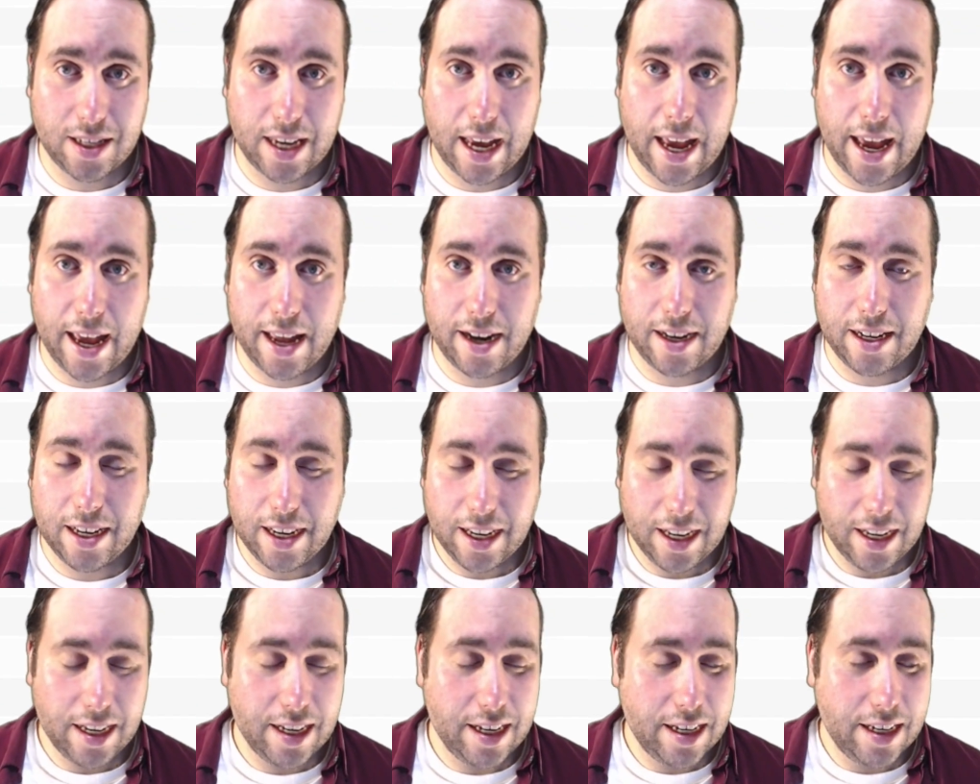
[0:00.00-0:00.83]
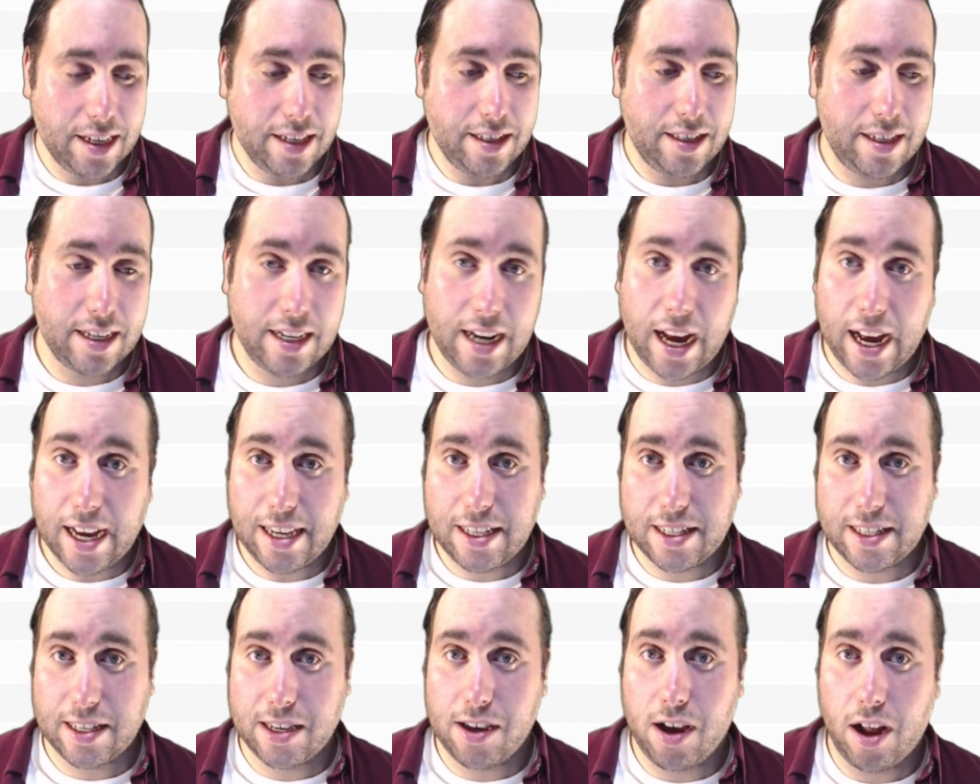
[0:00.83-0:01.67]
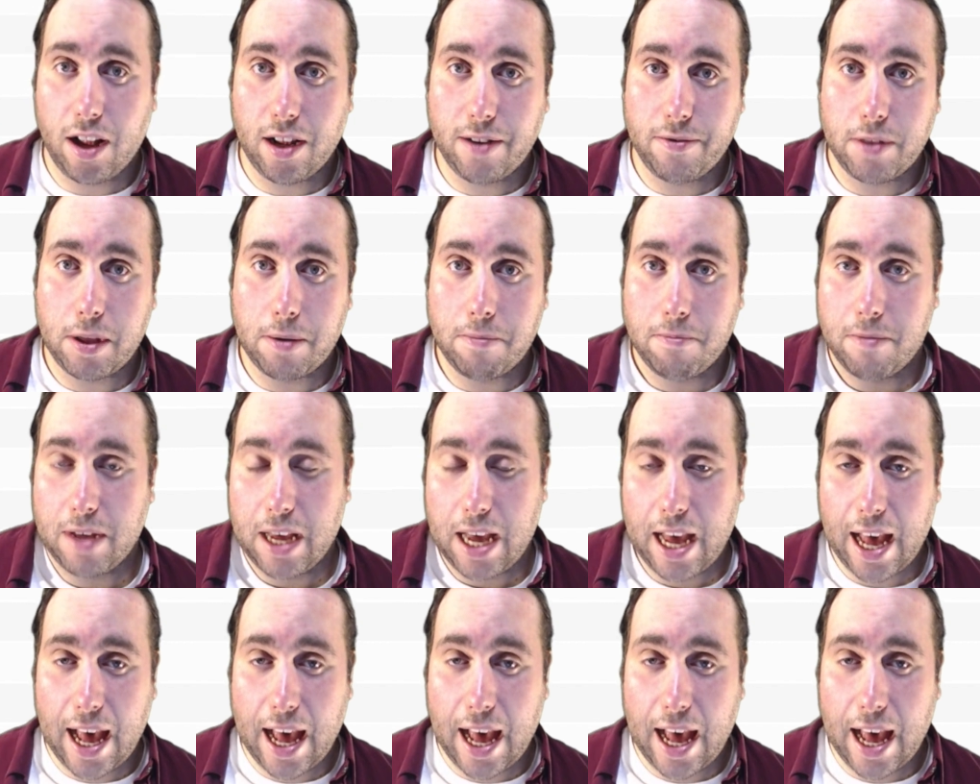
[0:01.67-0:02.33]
And did I see all of them?